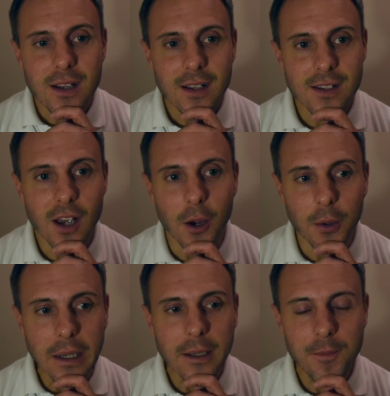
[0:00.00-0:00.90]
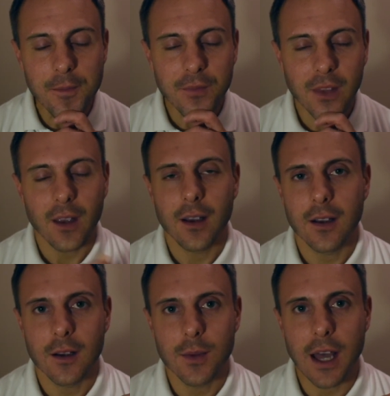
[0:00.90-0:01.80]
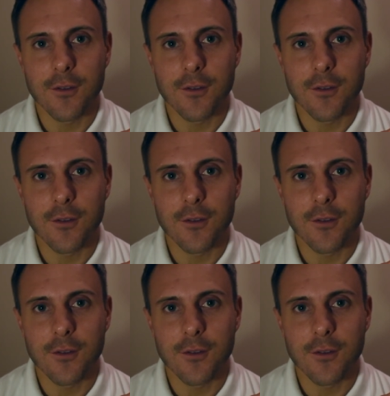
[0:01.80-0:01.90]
So without